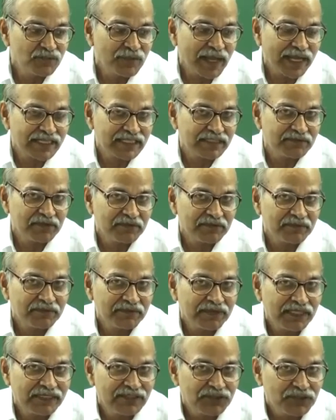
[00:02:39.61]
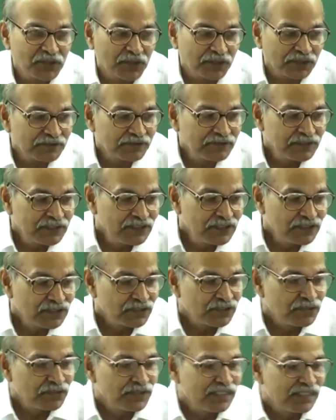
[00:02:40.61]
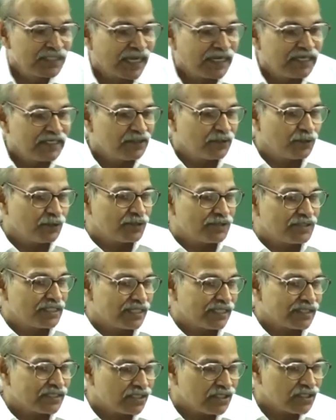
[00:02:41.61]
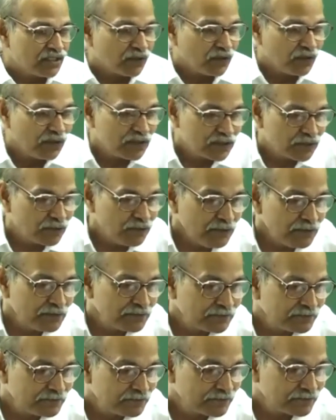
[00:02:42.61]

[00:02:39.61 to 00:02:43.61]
maximum, and so on. So, you decide those directions also.